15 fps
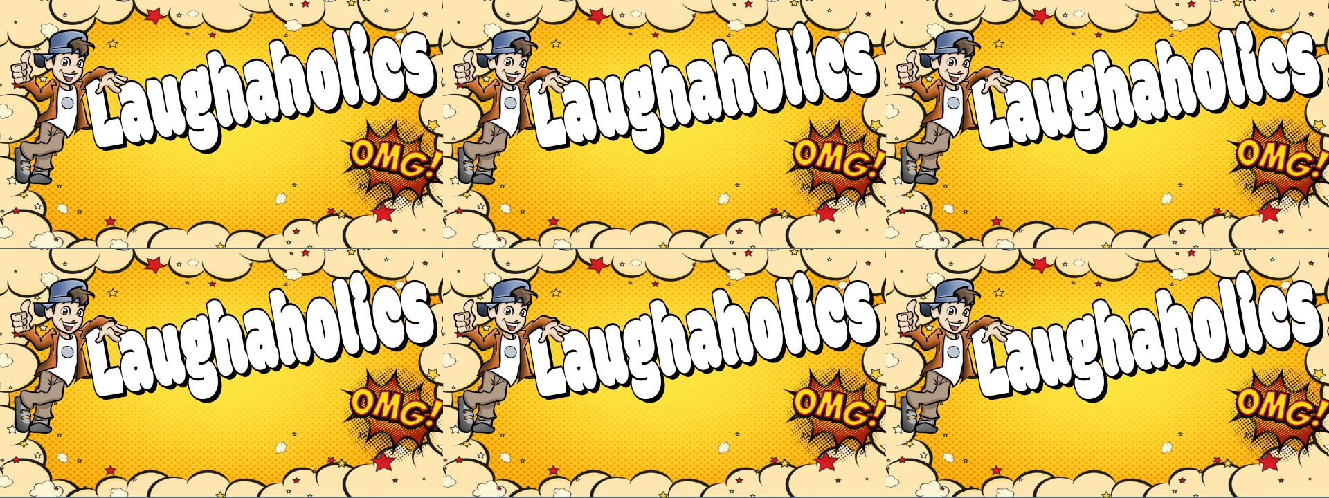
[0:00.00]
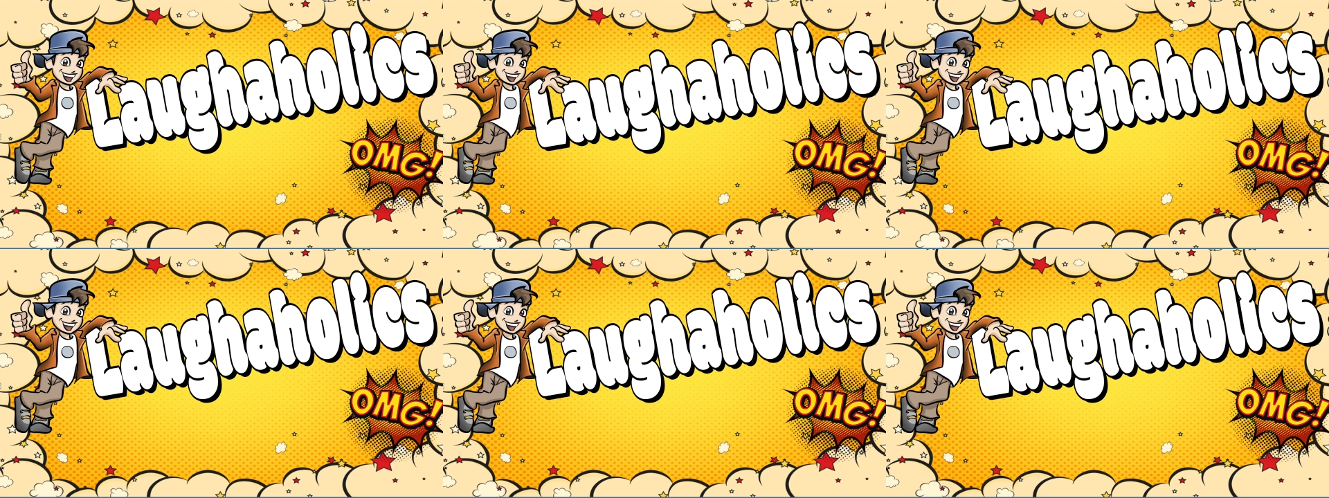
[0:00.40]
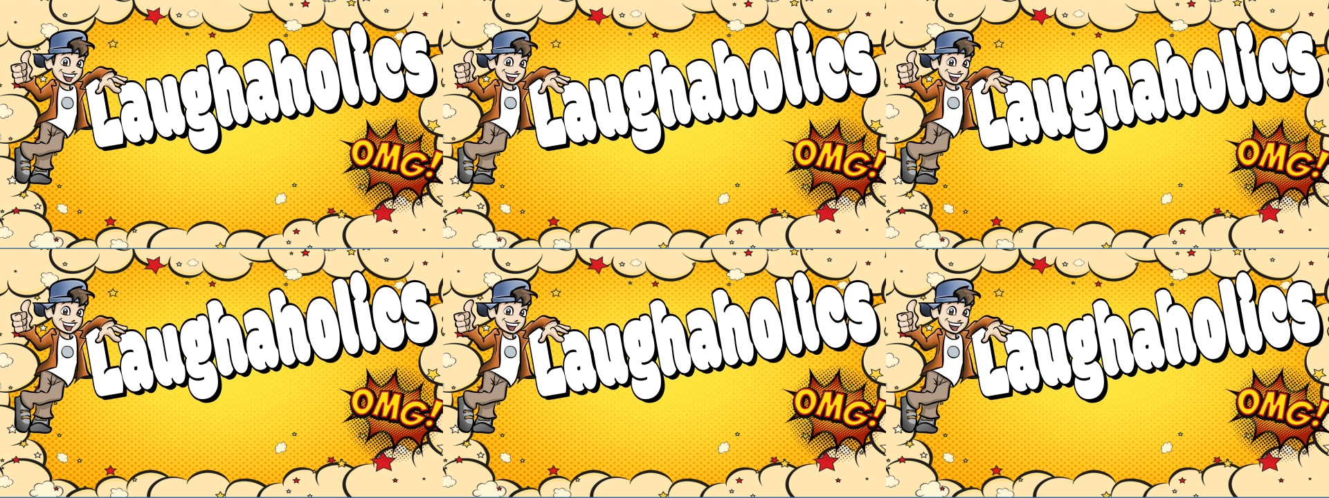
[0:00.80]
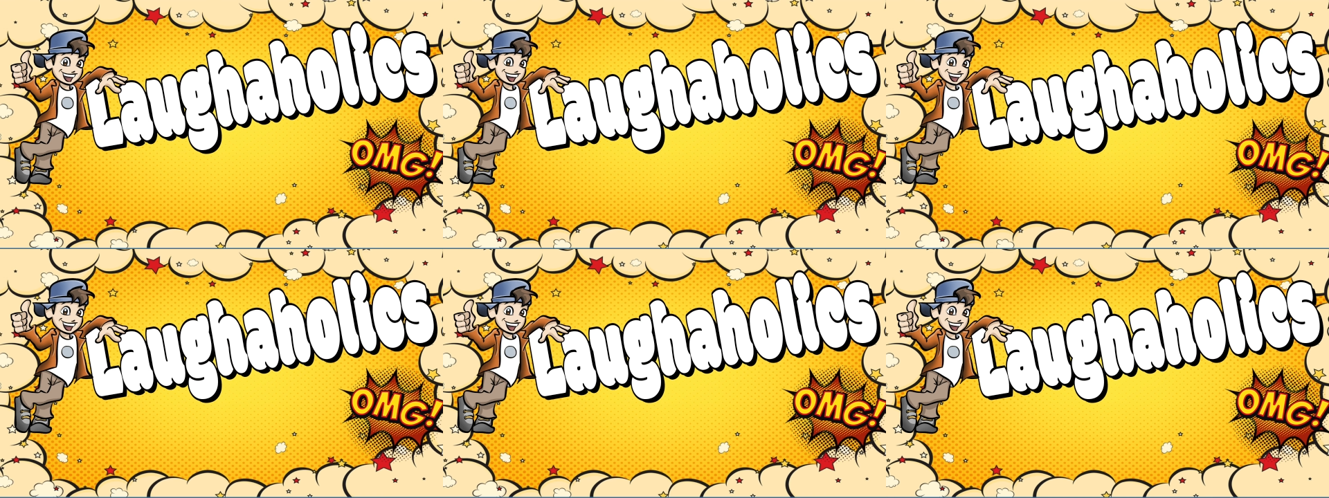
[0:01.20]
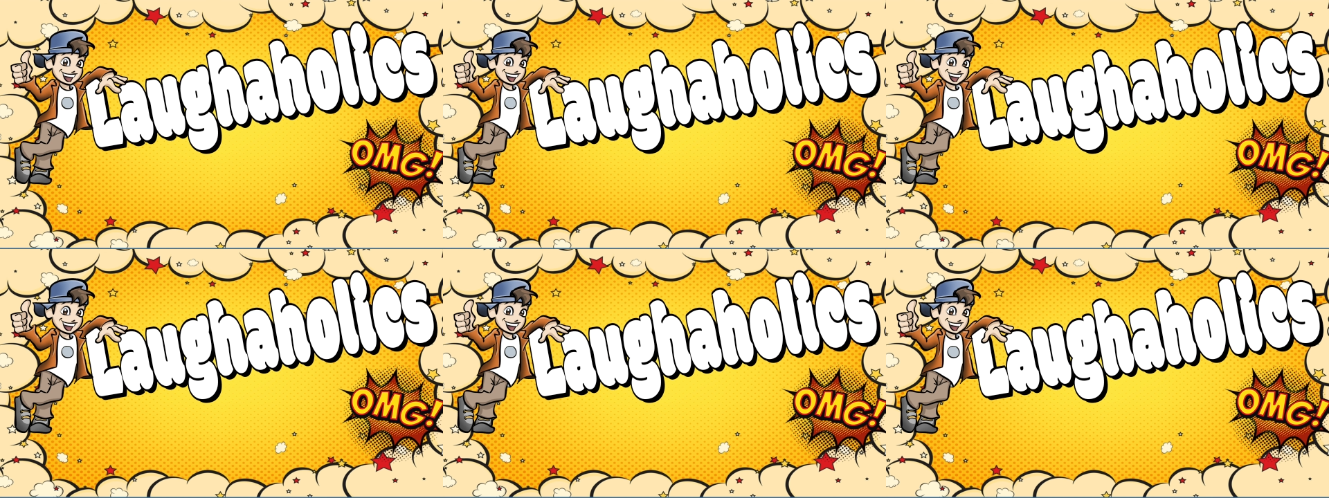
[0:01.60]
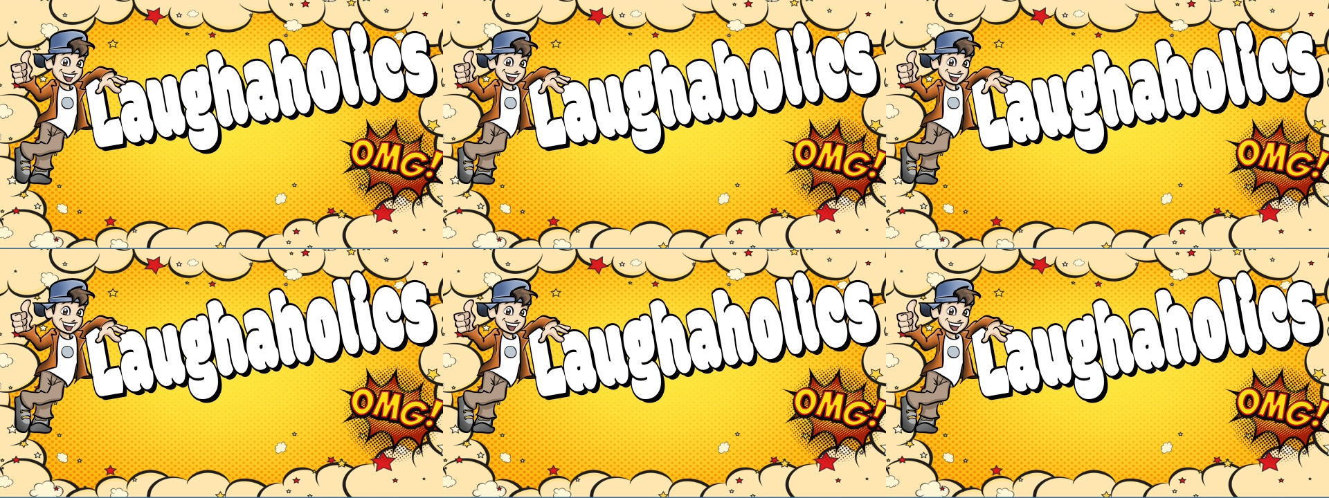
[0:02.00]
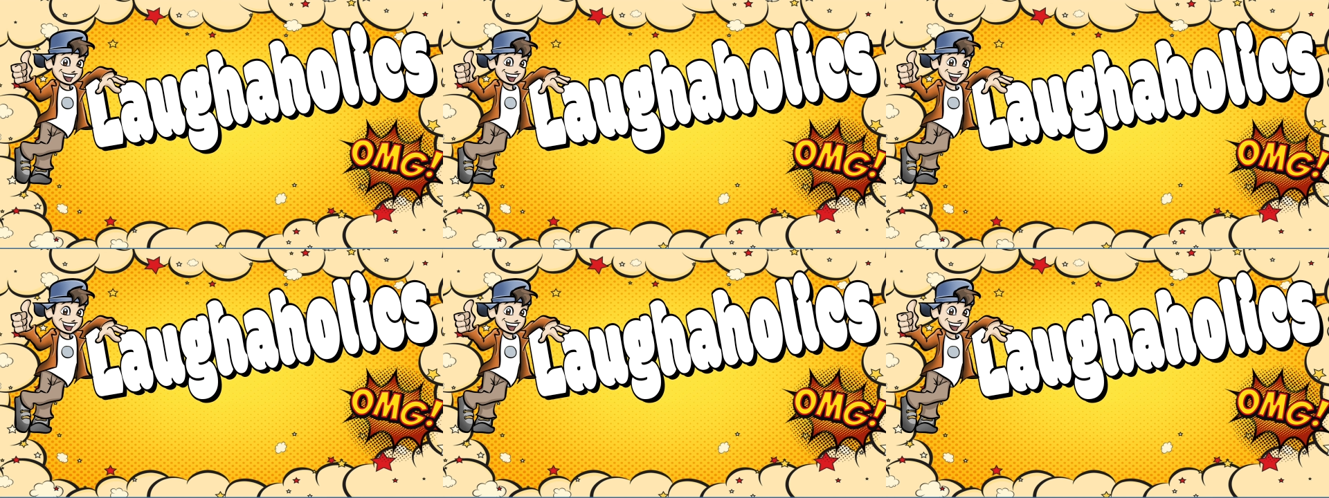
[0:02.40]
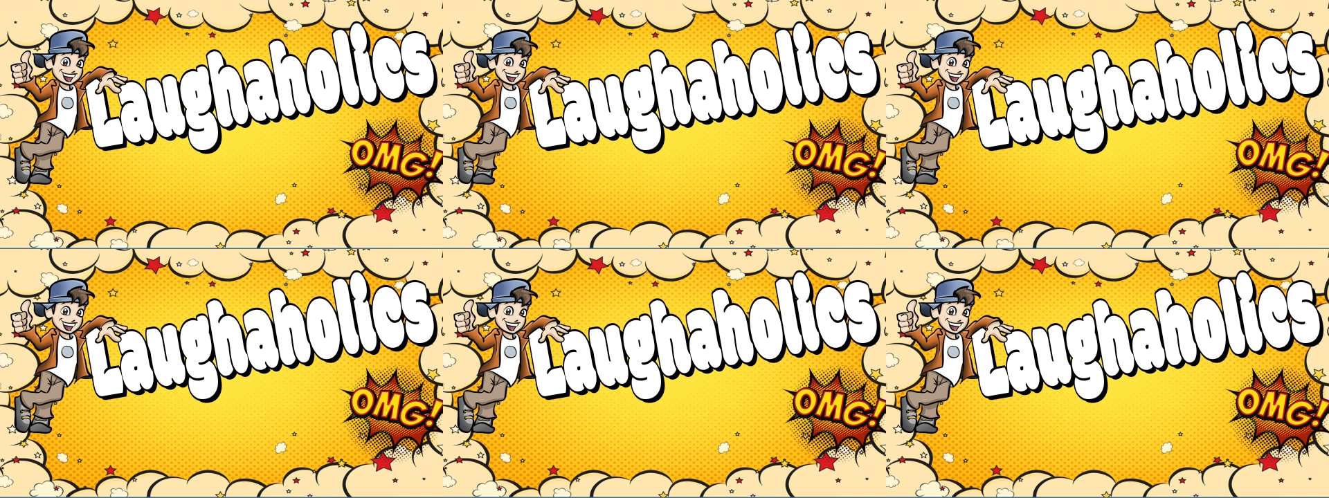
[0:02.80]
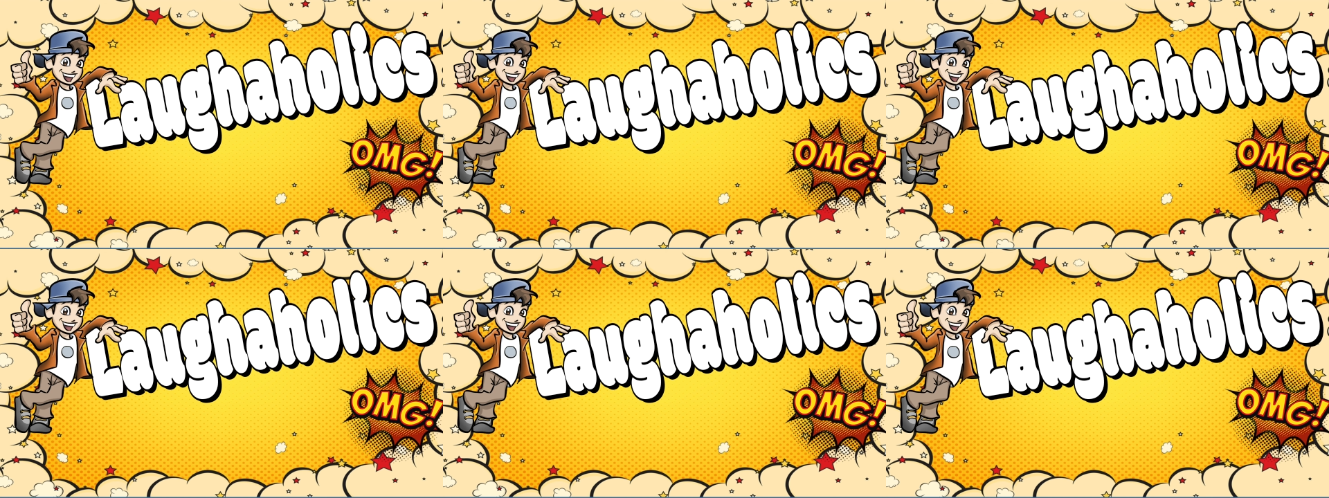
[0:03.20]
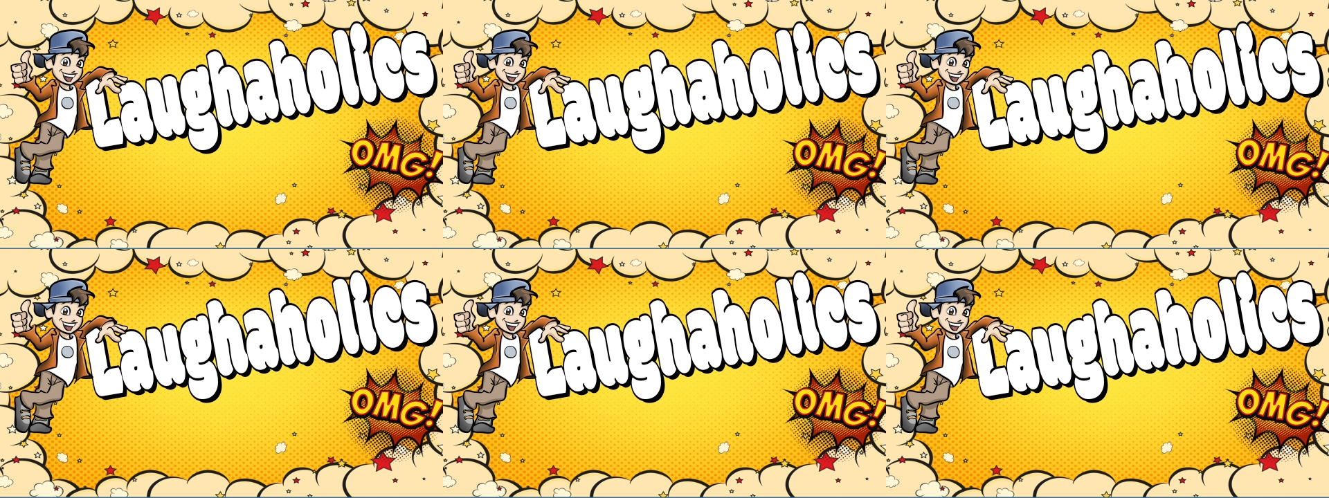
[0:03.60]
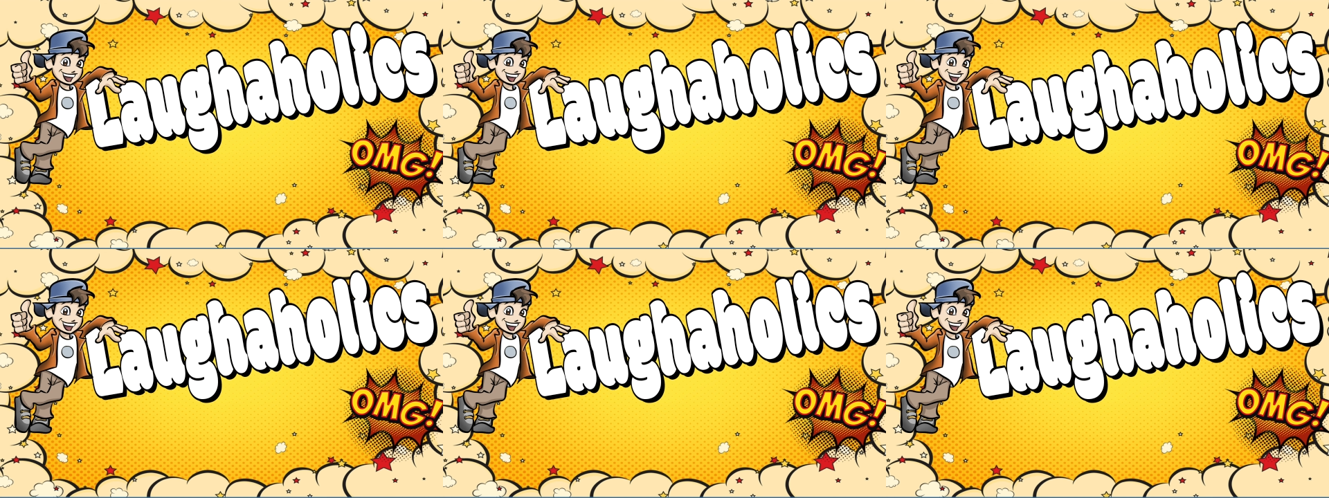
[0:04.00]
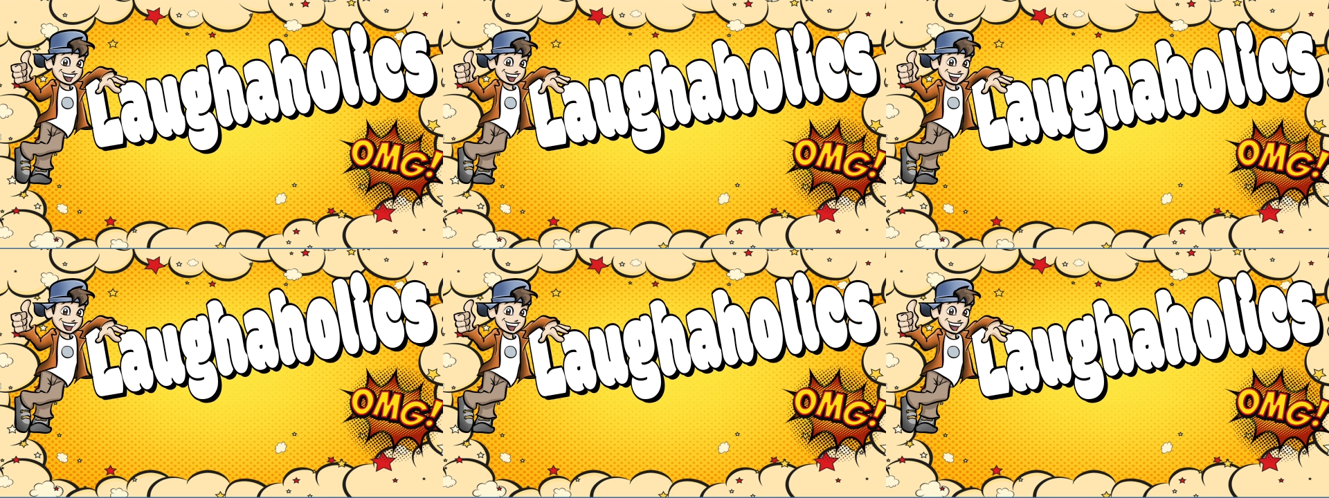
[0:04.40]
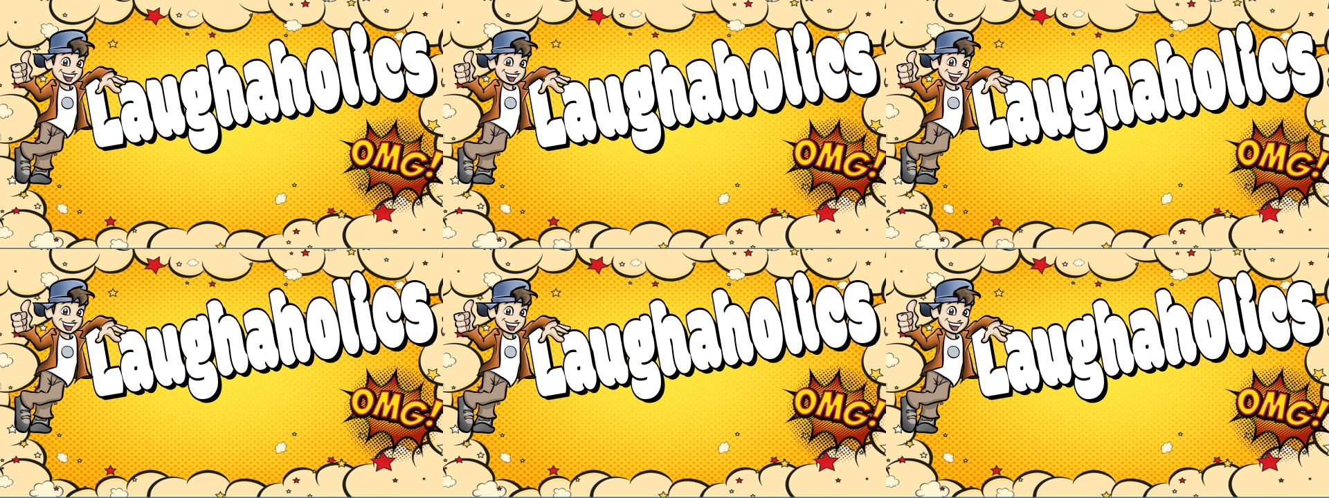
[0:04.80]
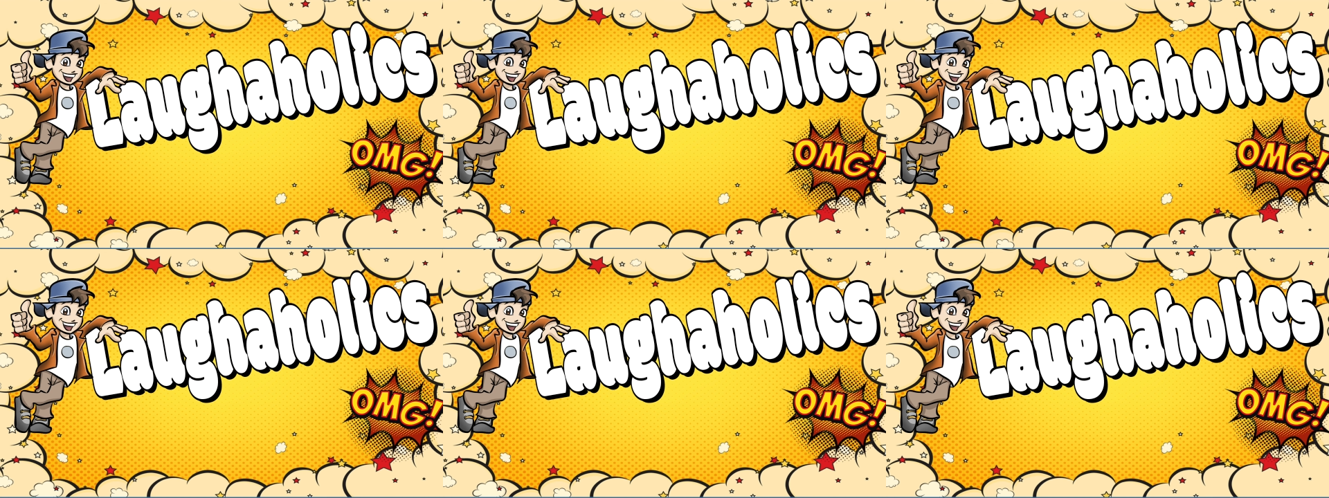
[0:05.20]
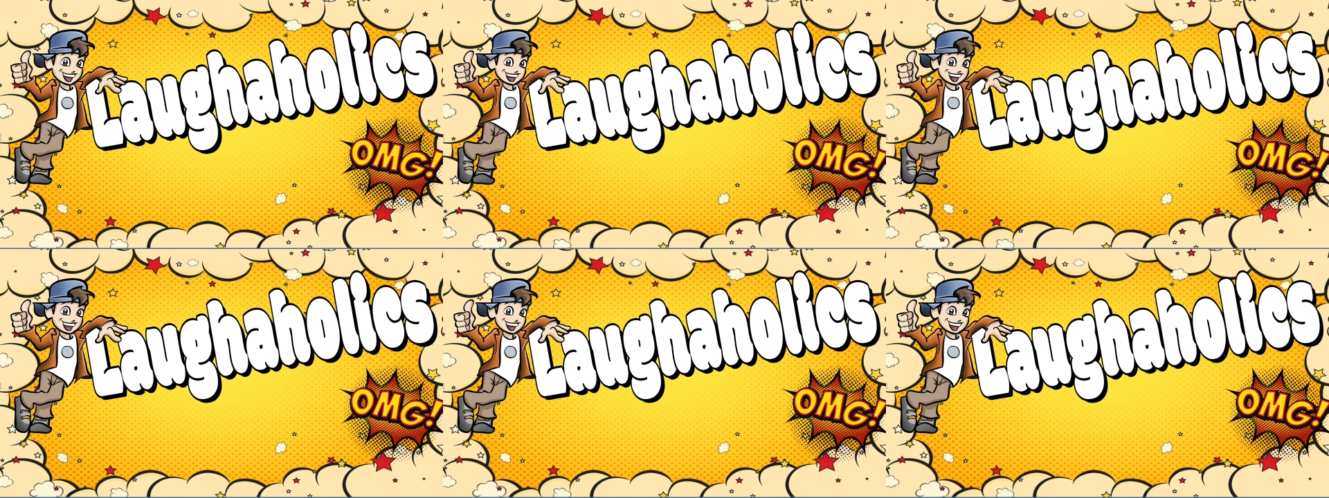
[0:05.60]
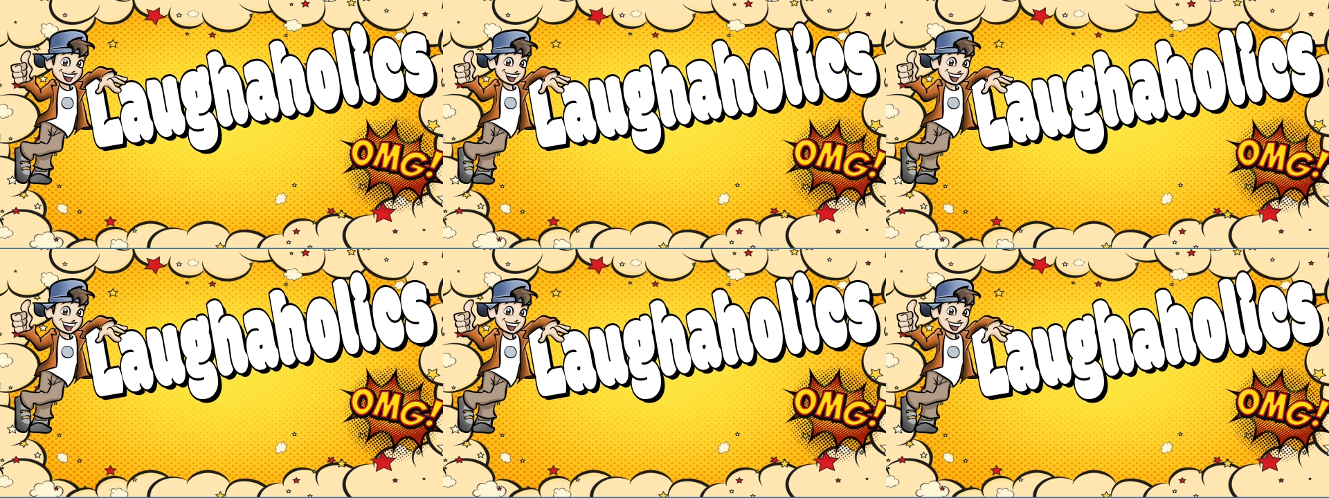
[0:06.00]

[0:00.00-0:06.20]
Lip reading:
Nobody's mouth can be seen.